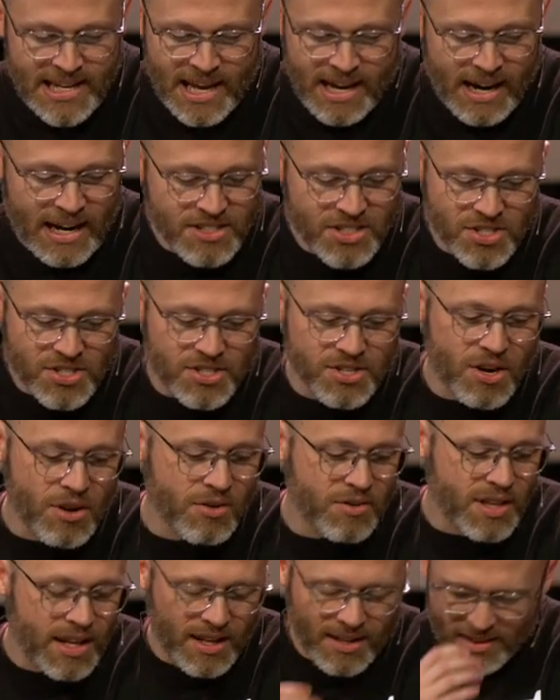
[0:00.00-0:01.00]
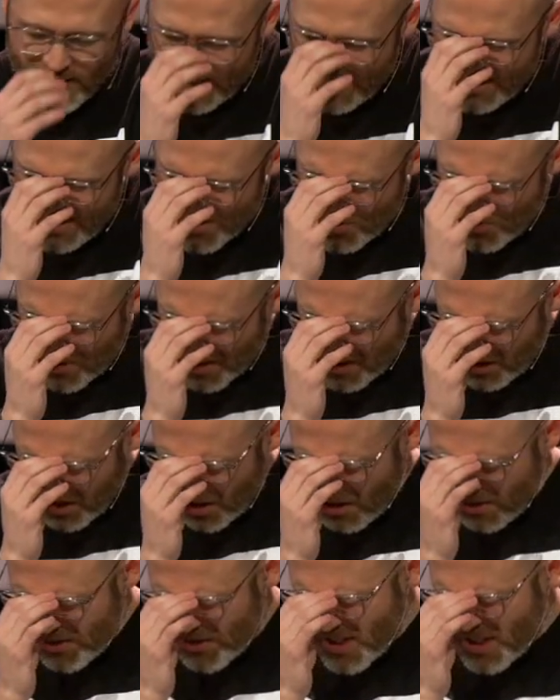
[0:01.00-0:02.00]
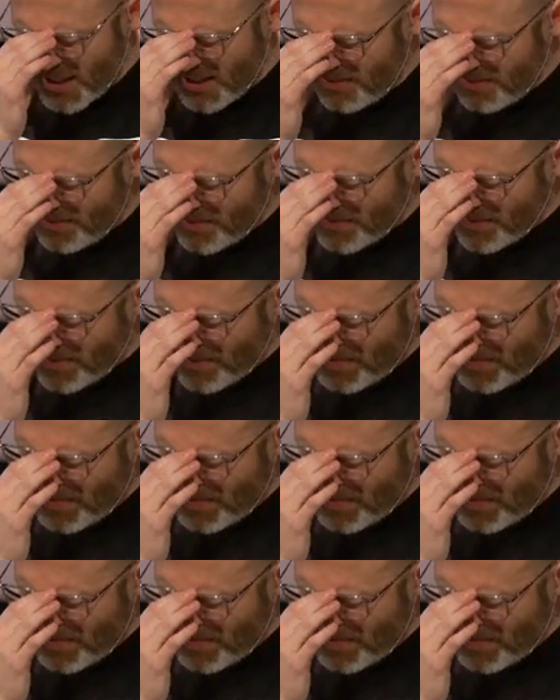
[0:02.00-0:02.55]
And I just know that, like, as we're closing,